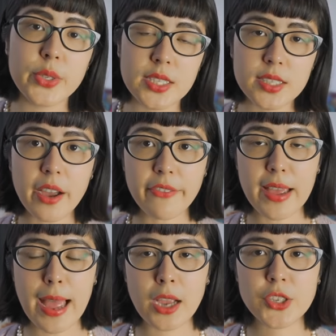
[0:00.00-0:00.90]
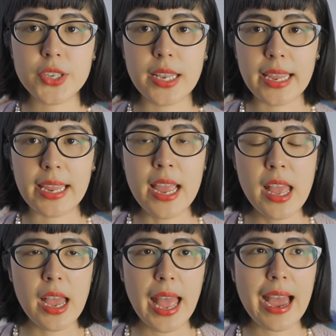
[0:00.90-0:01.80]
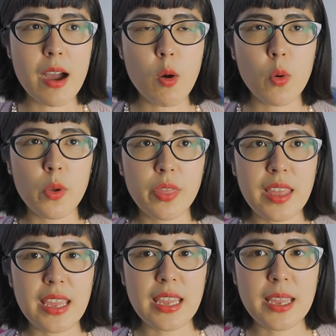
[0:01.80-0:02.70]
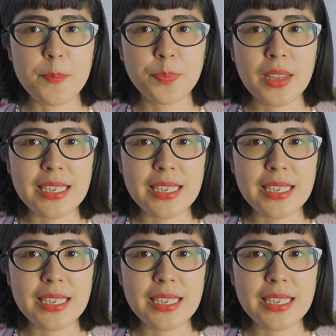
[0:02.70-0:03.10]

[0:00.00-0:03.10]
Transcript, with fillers: to discover actually how the